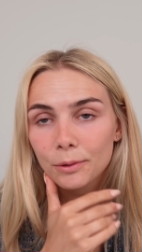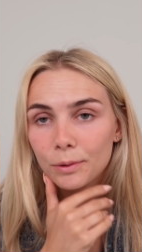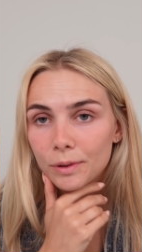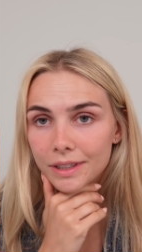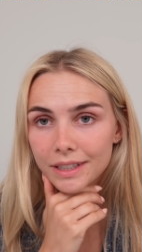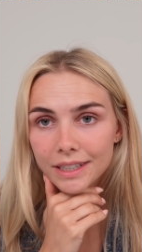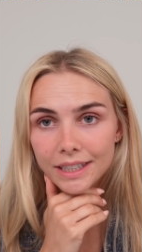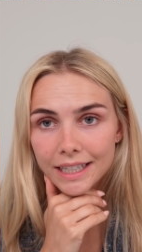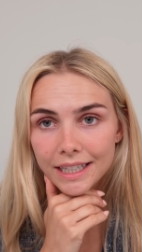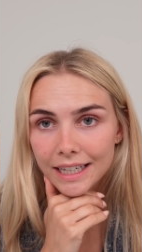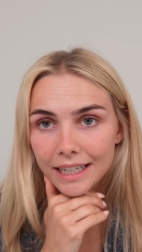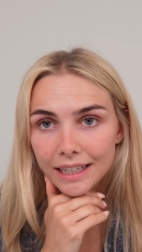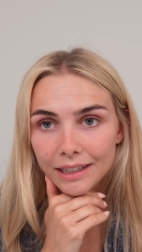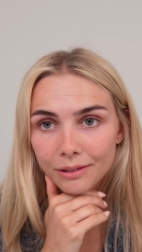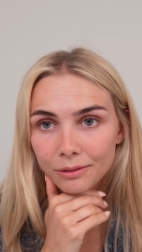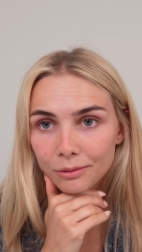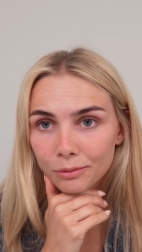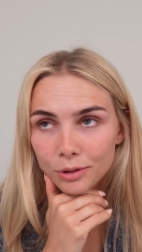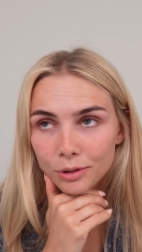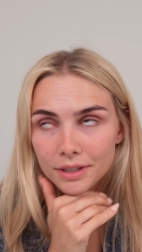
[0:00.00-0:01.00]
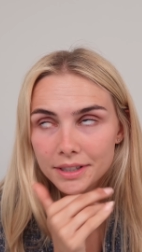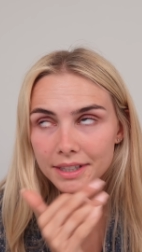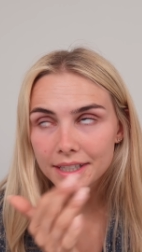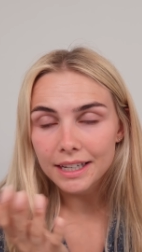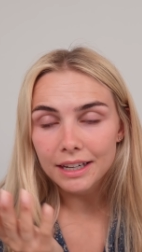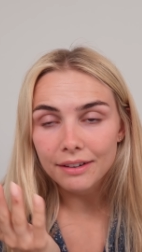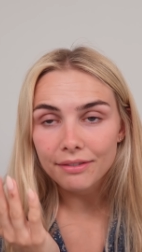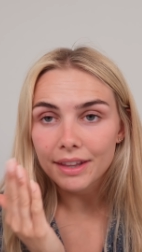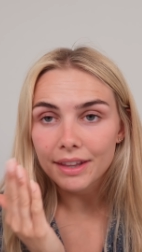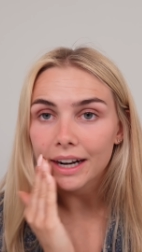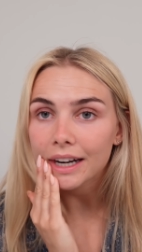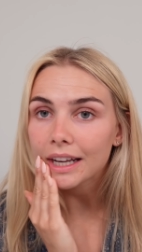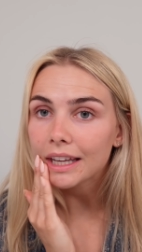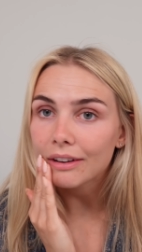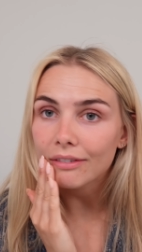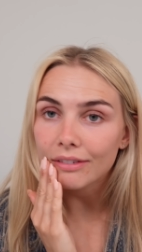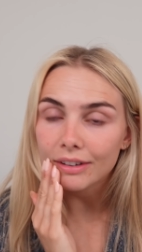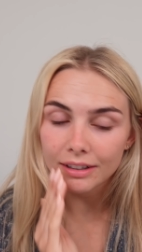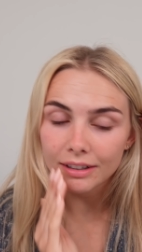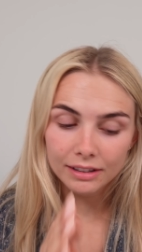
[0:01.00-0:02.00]
We'll see. We'll see if that
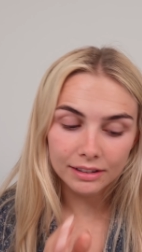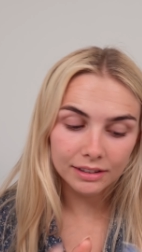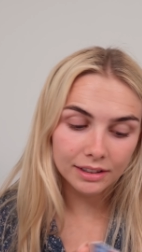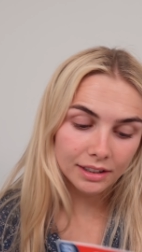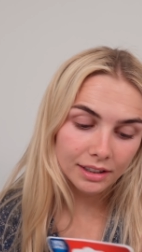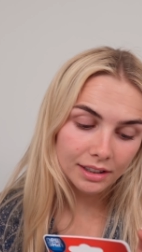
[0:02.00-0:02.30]
even